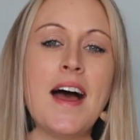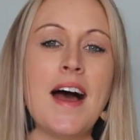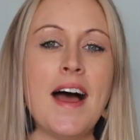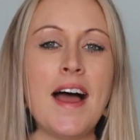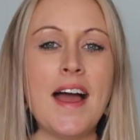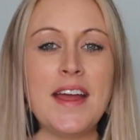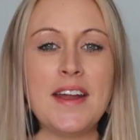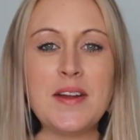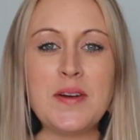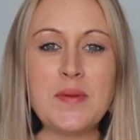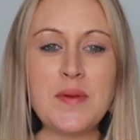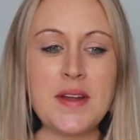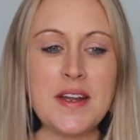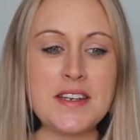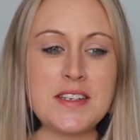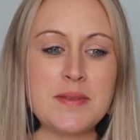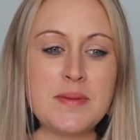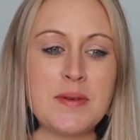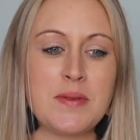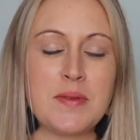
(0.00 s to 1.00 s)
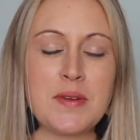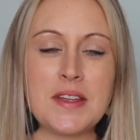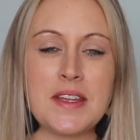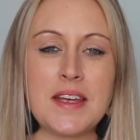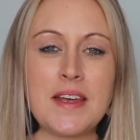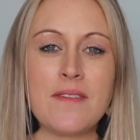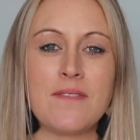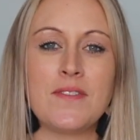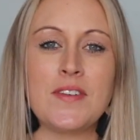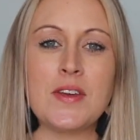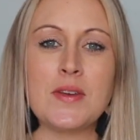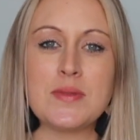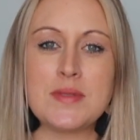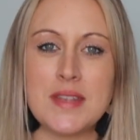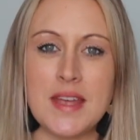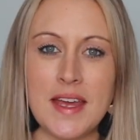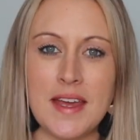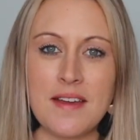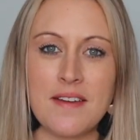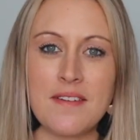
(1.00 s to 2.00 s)
I don't want it to be really
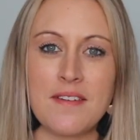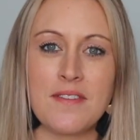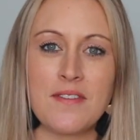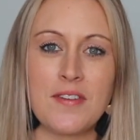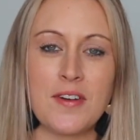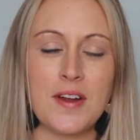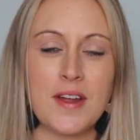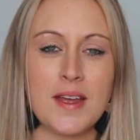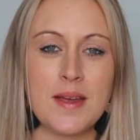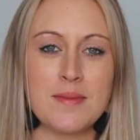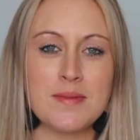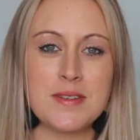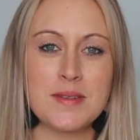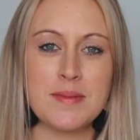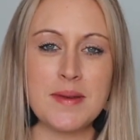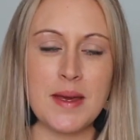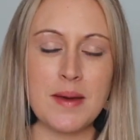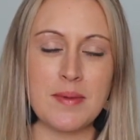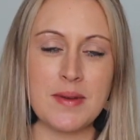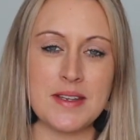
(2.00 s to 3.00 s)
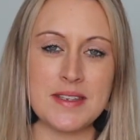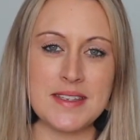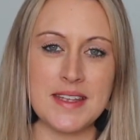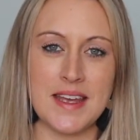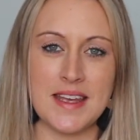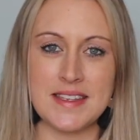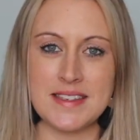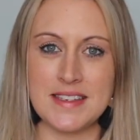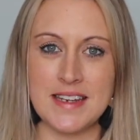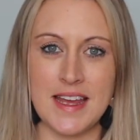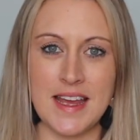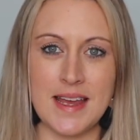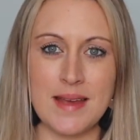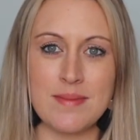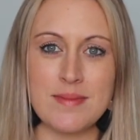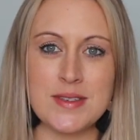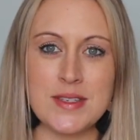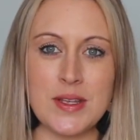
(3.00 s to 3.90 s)
confusing for him to be able to say his name.